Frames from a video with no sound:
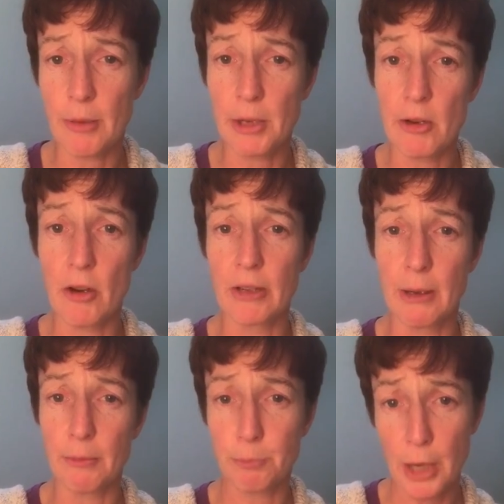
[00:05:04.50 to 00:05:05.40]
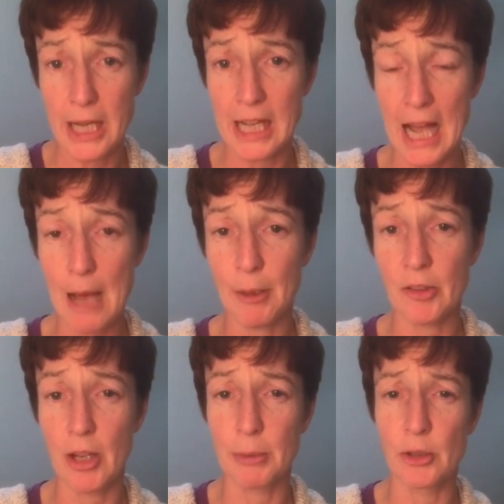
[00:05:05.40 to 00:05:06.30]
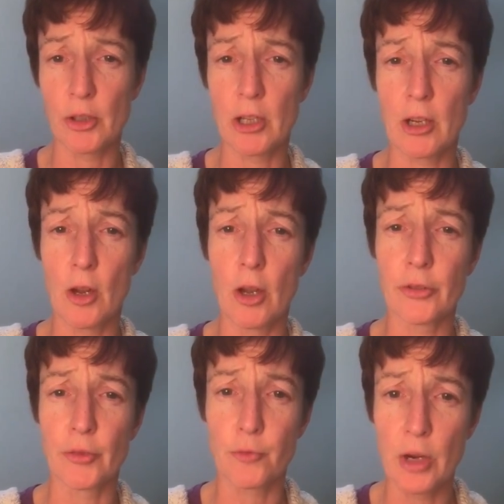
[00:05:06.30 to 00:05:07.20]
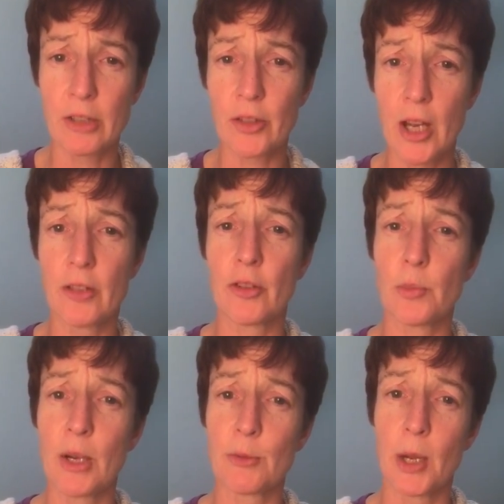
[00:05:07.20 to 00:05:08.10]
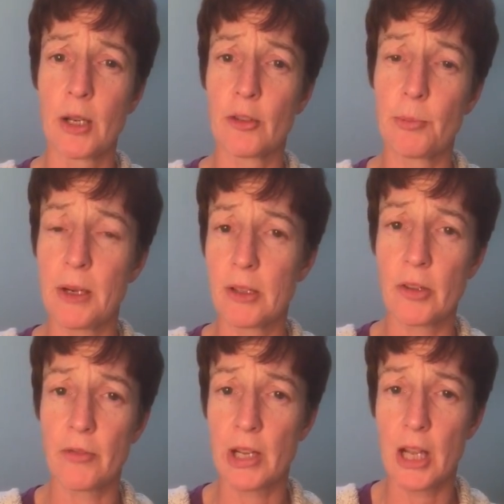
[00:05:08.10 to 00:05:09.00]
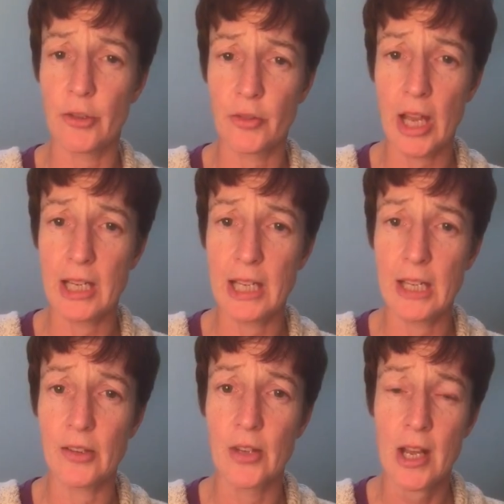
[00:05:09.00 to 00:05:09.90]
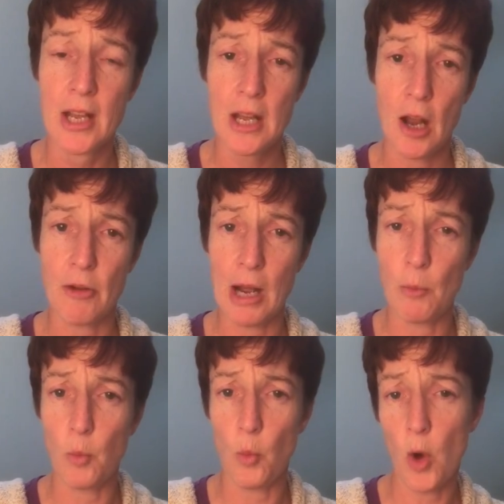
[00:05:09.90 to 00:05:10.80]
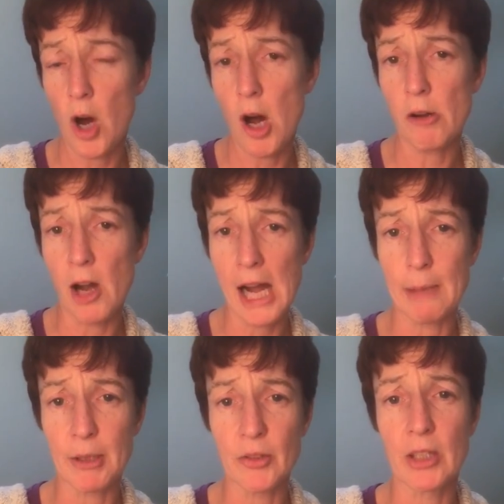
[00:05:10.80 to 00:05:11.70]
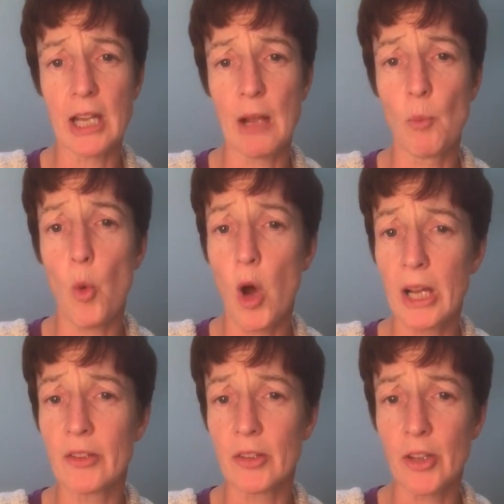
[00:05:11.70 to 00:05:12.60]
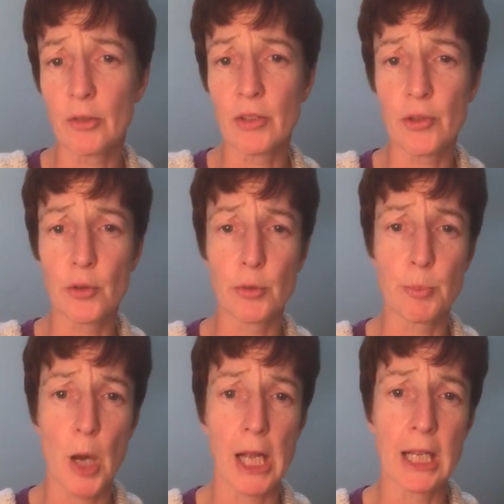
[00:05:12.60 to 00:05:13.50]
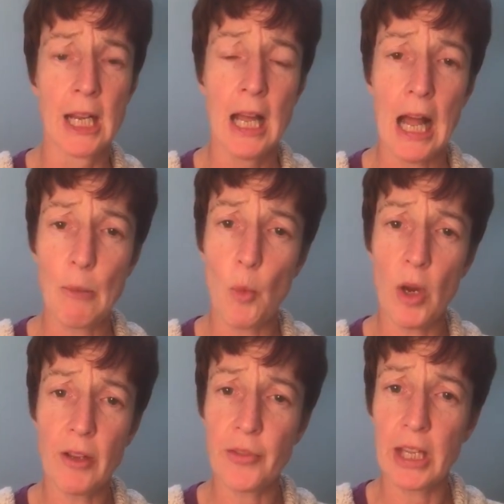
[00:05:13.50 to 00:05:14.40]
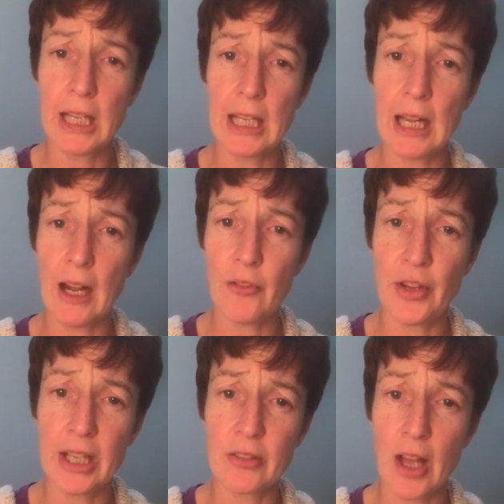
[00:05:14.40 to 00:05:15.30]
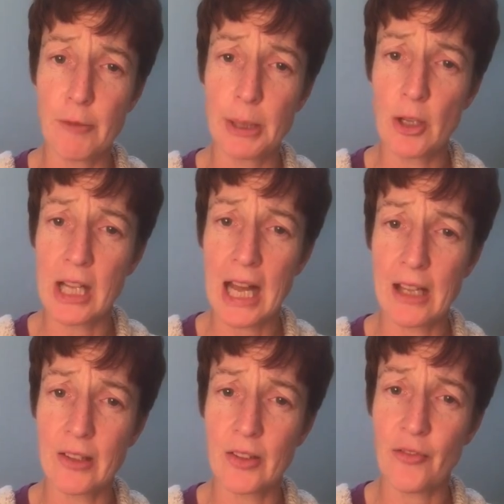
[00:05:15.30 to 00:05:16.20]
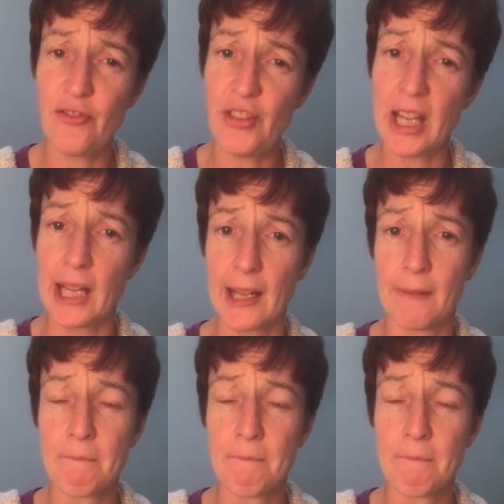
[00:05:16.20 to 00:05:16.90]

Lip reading: a seminar about breaking habits, and I've been doing lots of research as well as my own experience over the last 10 years around what are our habits and why is it so difficult to break. And one of the things that I've been looking at is fear,